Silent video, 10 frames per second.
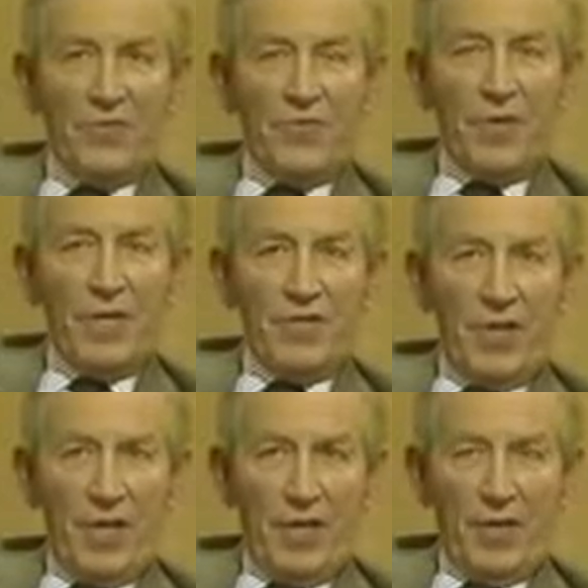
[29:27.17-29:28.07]
that,
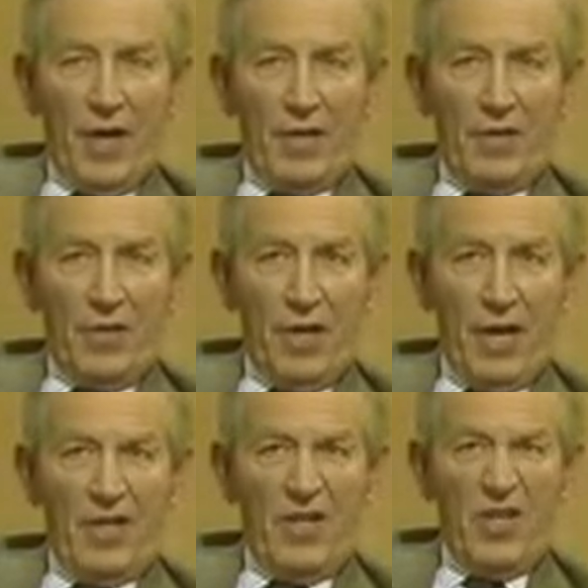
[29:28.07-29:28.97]
and he is
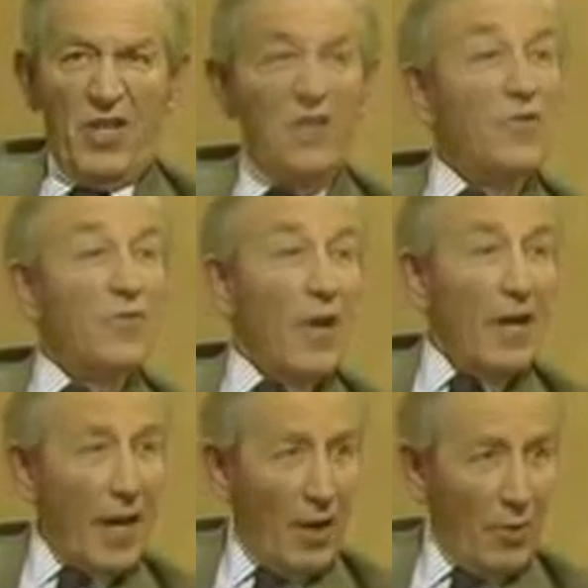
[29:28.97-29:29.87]
trying out
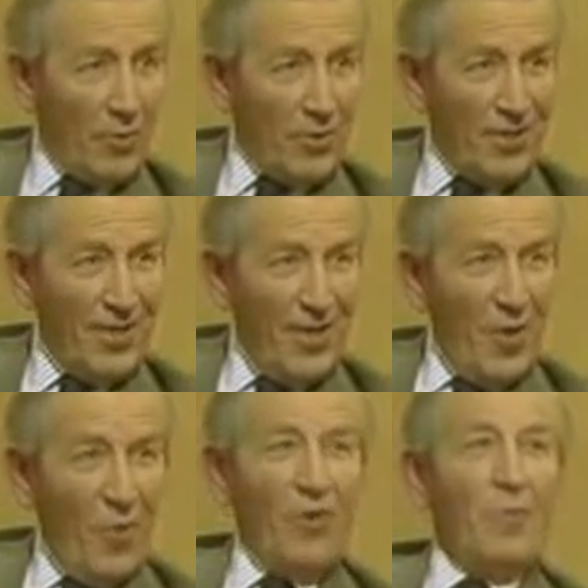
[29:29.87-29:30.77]
what might
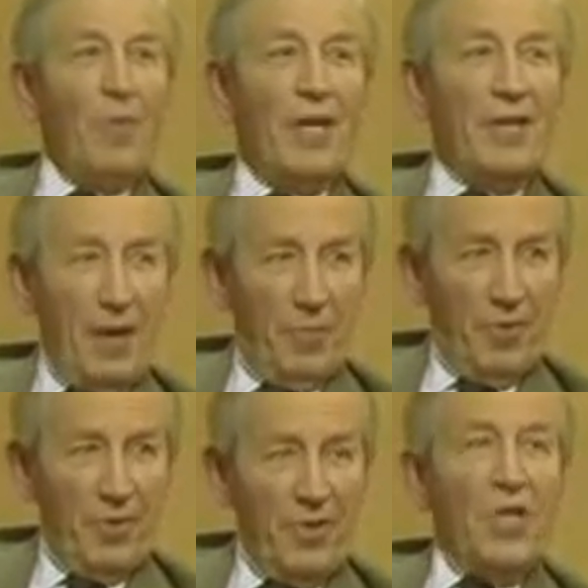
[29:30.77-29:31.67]
happen if
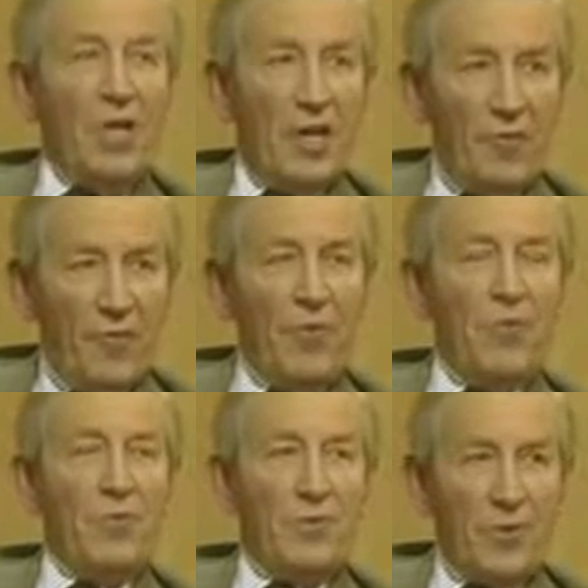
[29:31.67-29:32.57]
you took
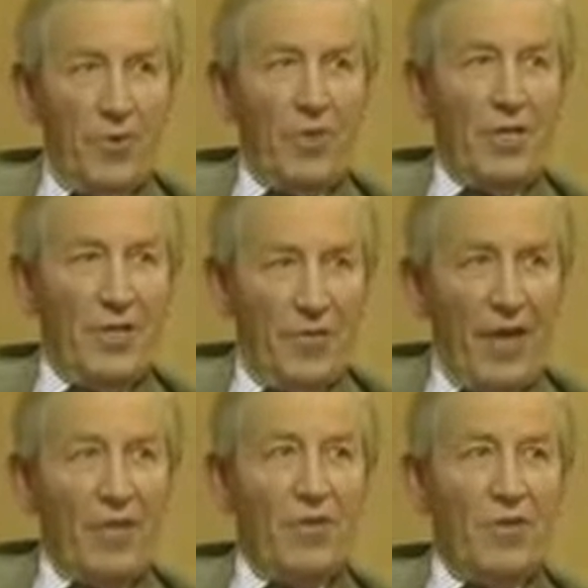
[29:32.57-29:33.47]
that view
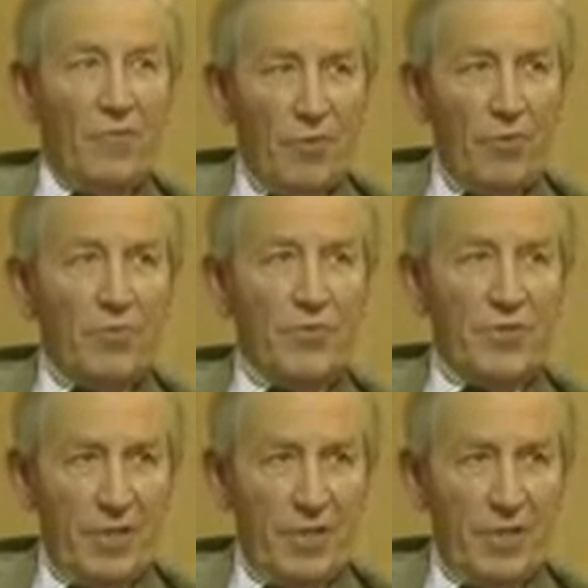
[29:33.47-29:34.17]
seriously.